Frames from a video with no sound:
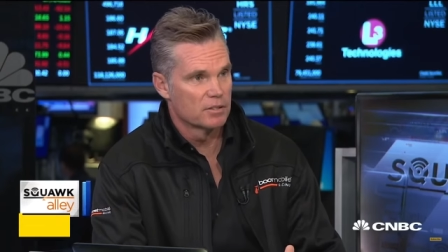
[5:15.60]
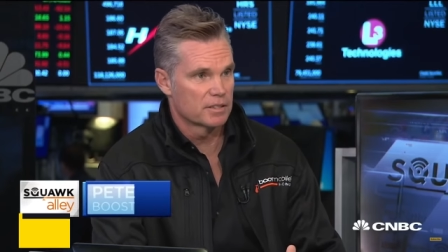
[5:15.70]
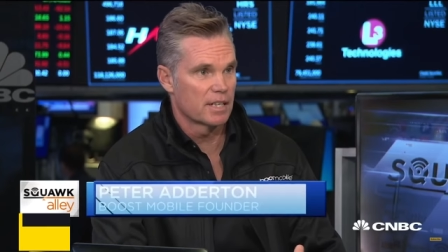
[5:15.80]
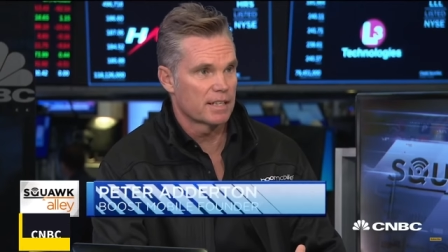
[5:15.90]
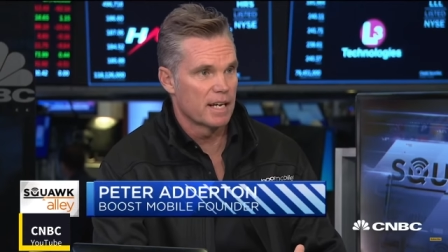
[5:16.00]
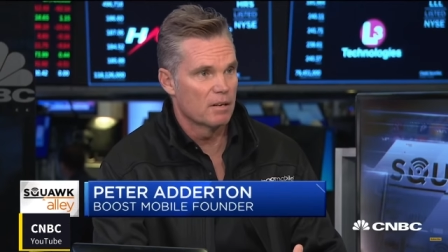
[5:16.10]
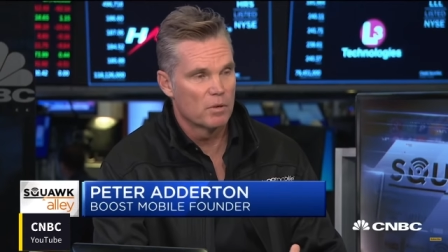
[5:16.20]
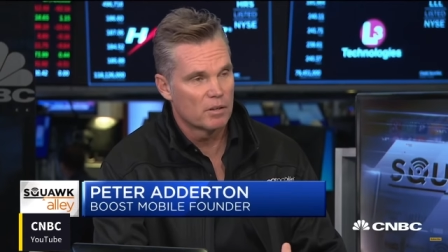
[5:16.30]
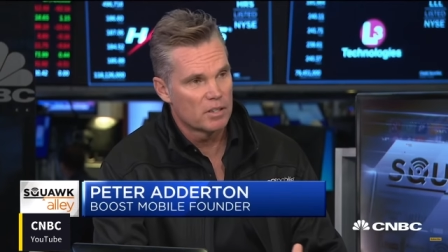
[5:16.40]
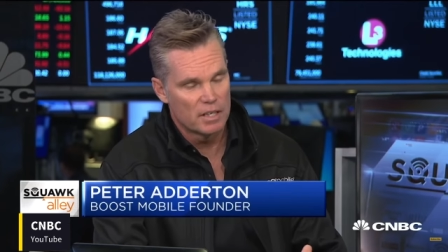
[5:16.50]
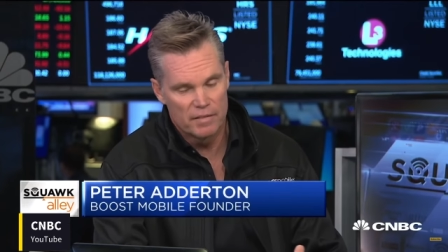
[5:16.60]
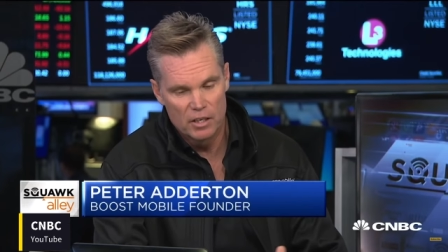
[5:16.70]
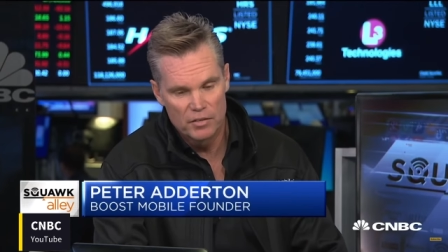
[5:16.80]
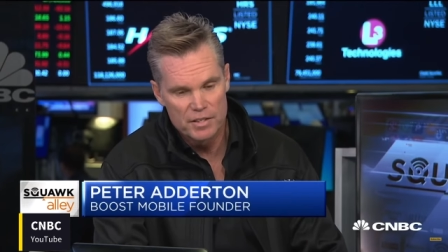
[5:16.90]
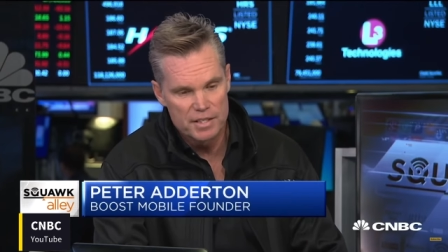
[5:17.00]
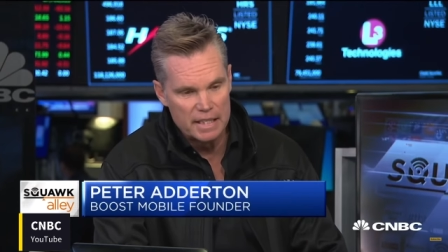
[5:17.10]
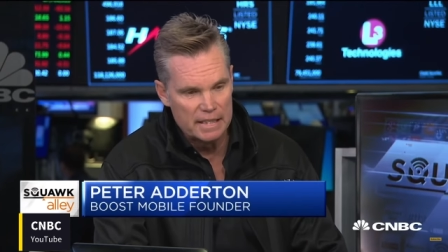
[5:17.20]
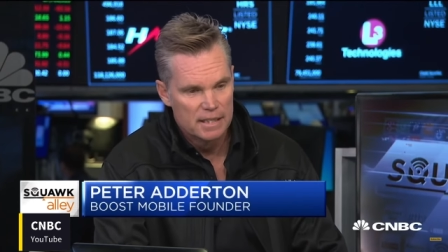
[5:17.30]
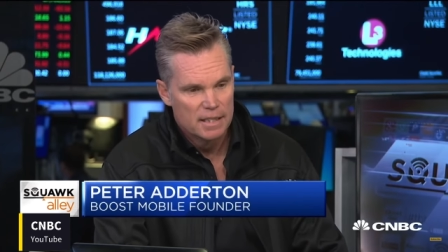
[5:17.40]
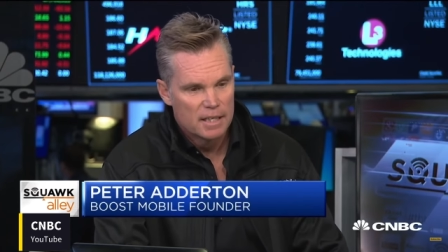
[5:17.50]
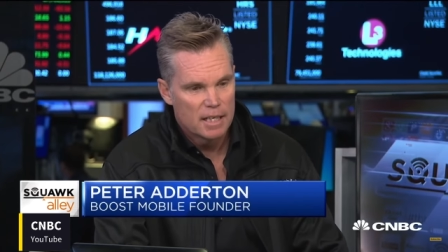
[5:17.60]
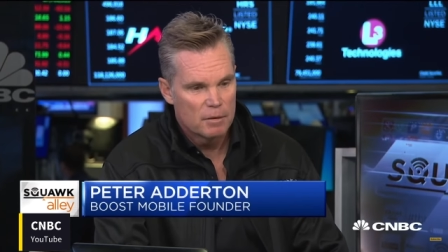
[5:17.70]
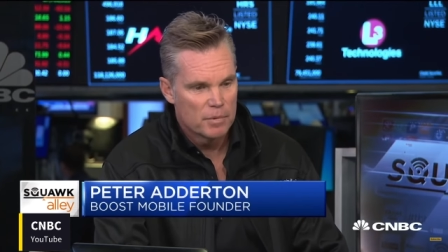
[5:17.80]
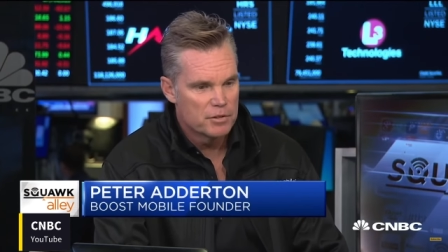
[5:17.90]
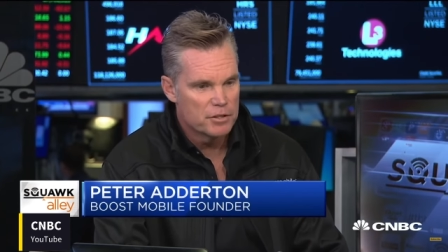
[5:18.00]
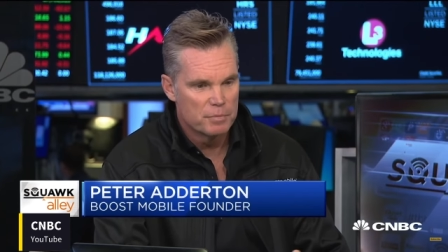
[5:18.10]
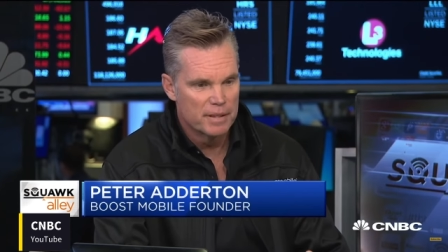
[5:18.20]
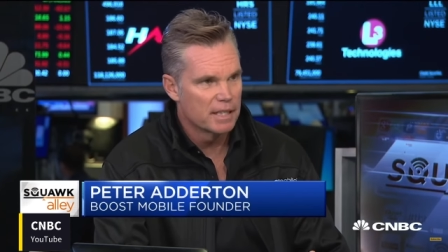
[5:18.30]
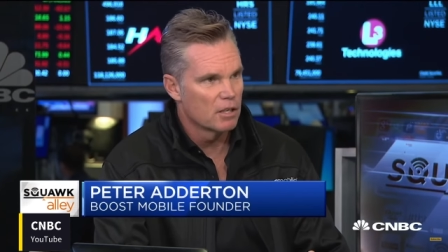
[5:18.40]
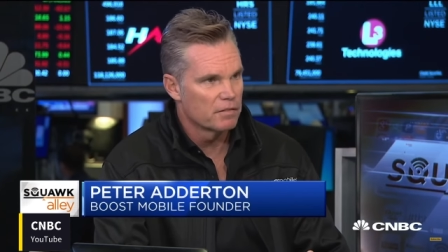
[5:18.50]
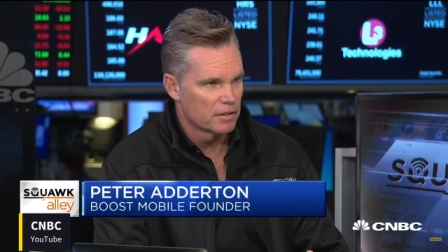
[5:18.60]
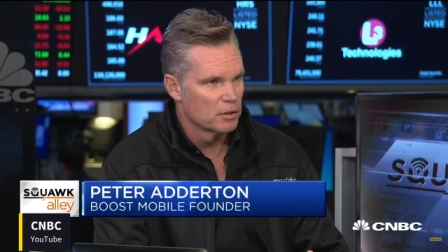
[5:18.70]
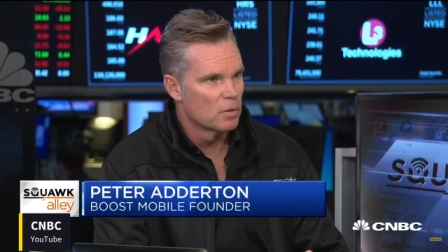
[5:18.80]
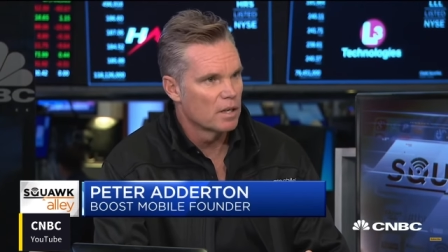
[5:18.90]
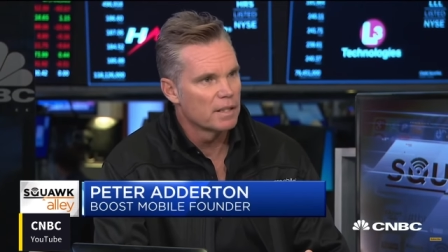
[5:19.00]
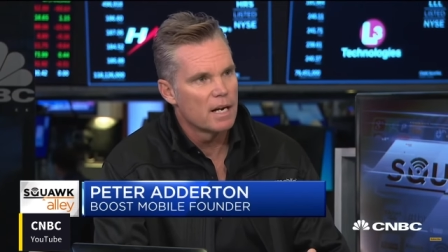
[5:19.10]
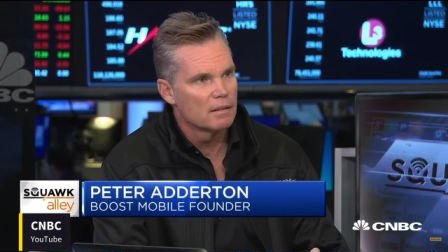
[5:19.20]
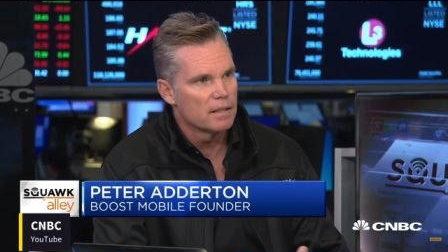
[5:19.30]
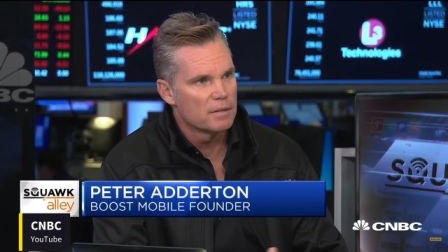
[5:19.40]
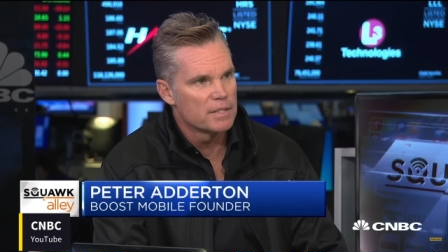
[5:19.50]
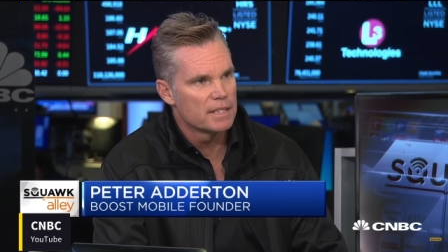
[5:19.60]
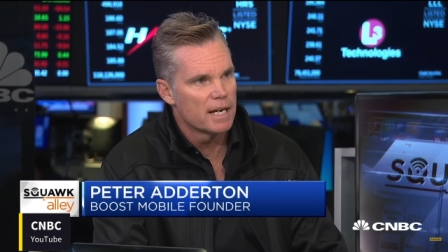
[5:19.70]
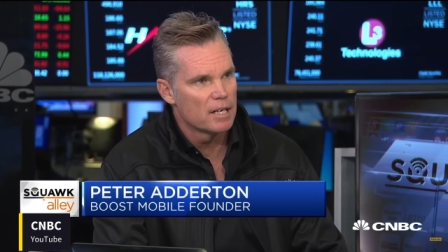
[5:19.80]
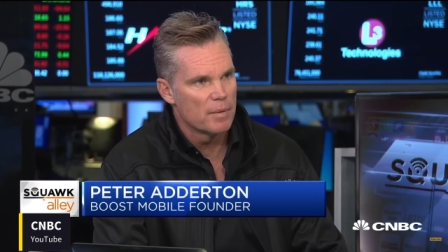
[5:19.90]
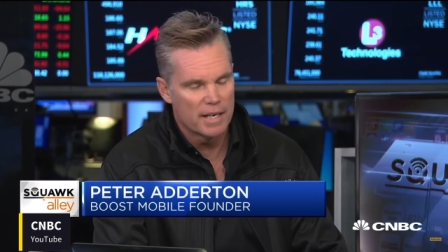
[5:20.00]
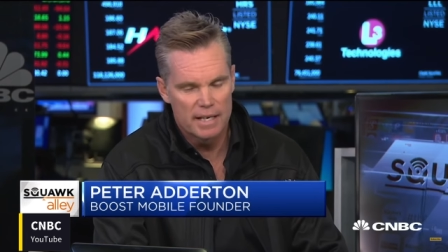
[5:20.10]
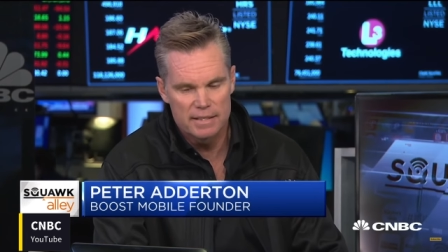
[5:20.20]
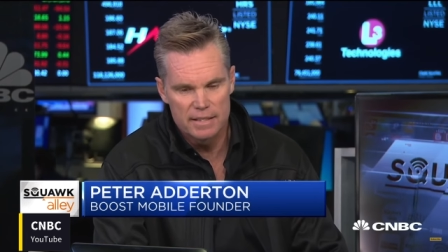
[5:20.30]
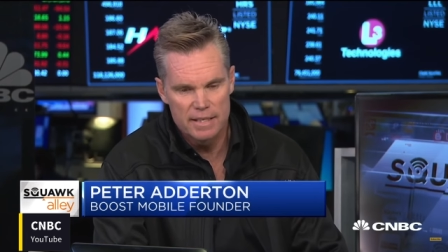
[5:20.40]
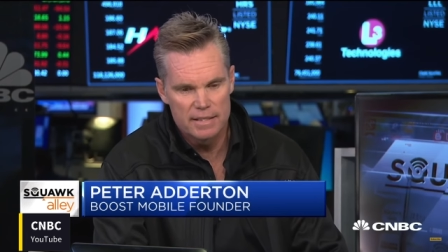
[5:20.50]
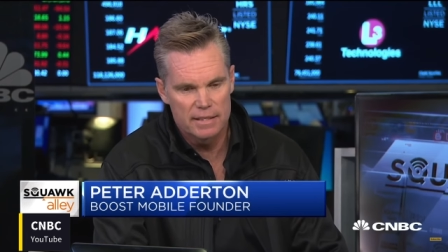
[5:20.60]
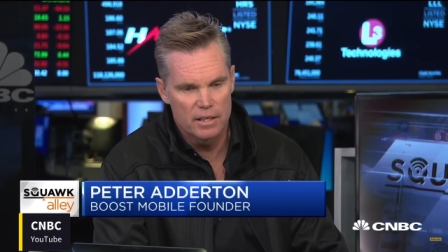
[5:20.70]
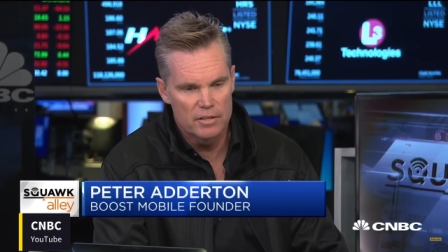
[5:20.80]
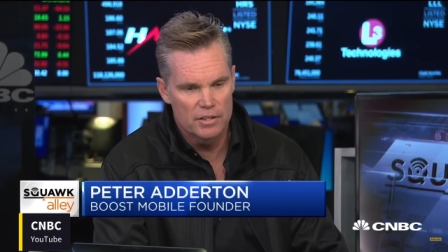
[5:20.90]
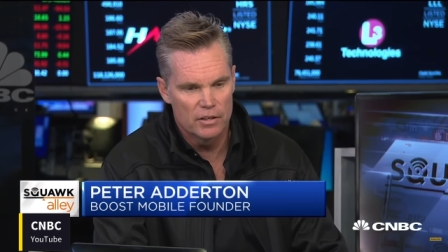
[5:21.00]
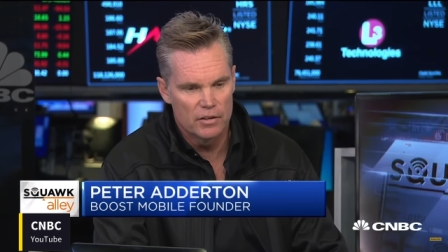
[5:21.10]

to Peter Adderton. Now, I forgot to mention, actually, Peter Adderton. Back during the Bathurst